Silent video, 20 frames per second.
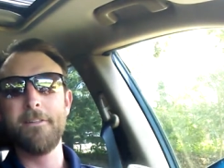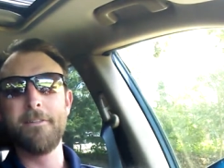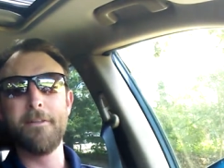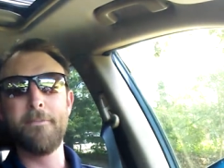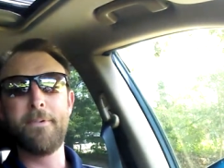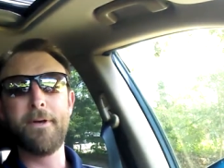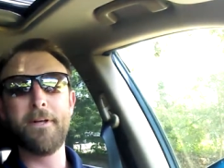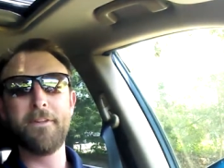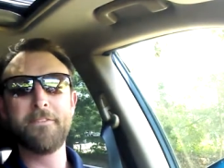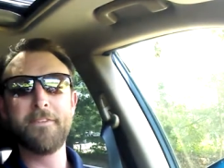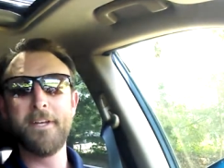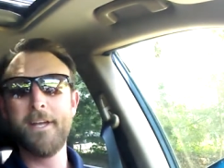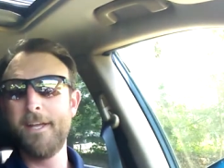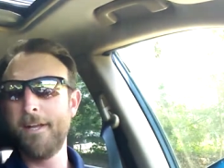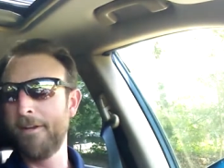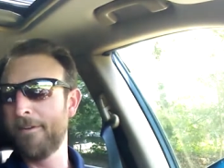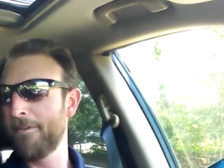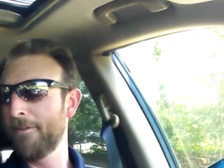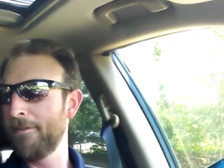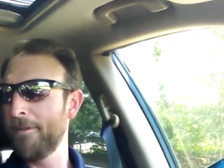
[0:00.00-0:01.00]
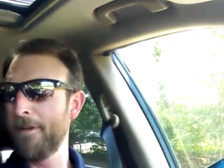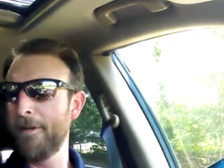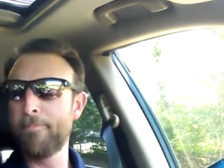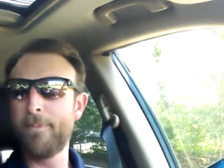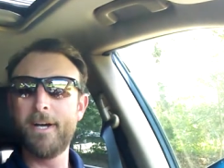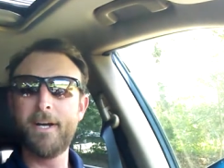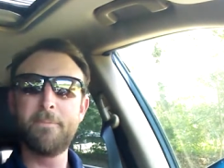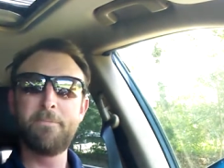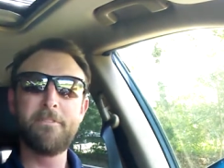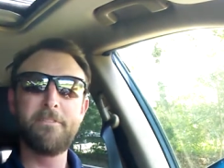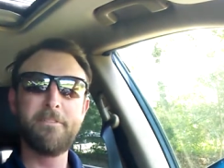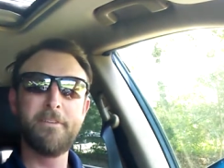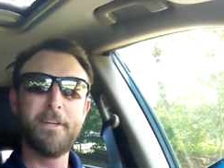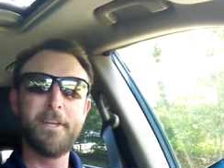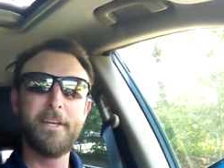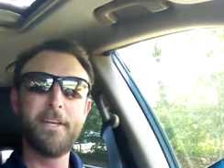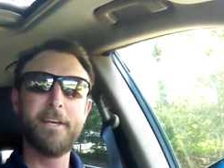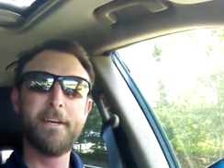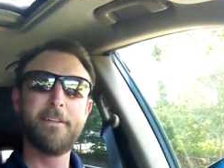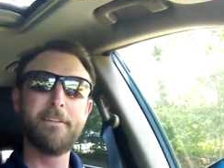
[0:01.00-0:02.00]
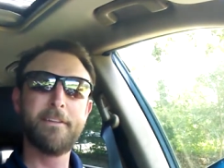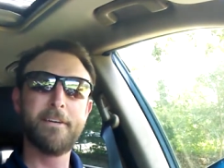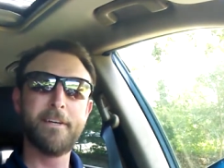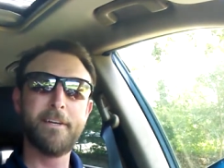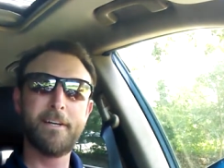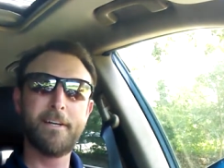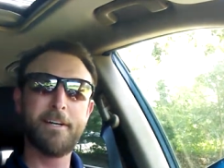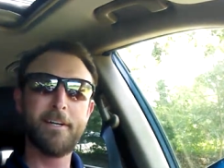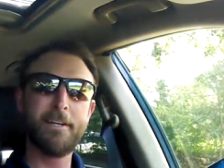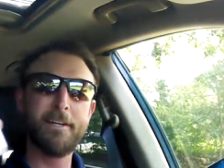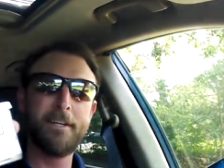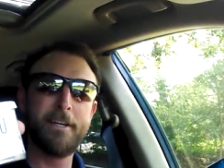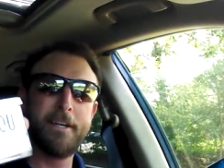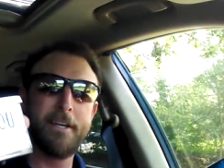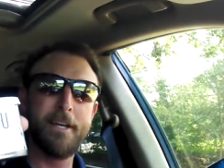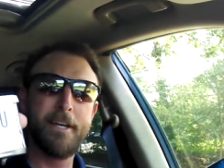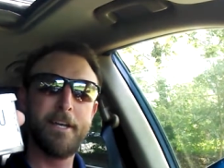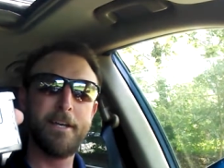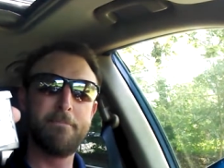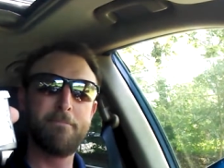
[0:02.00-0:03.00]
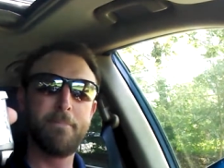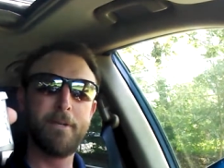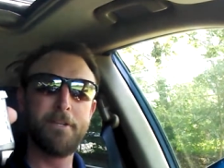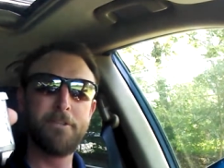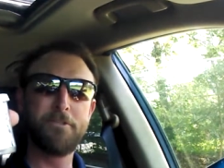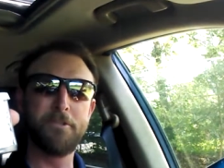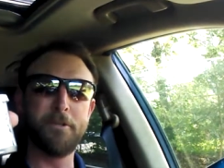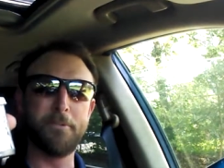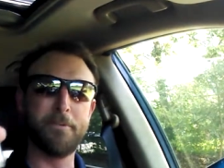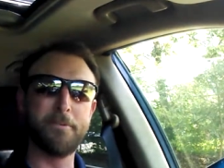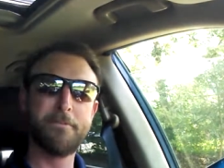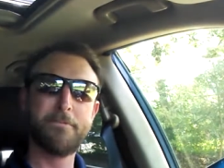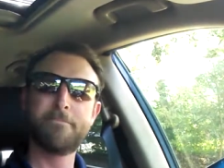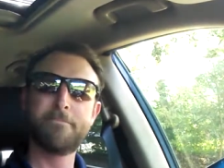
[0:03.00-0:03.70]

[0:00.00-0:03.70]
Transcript: Lapel Peltier Clay Pipes and, uh, and Bijou.